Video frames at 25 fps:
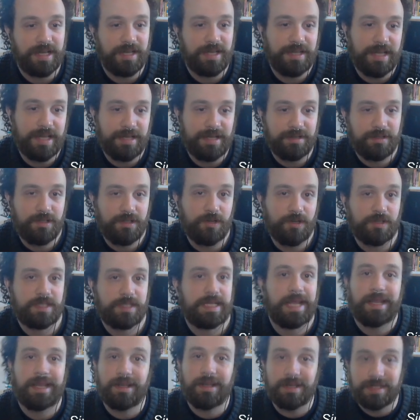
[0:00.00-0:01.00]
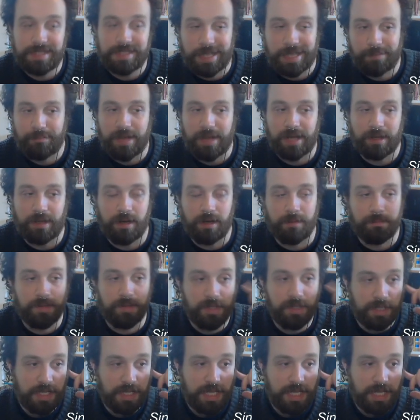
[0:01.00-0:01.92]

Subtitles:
And then you're taking a step back up.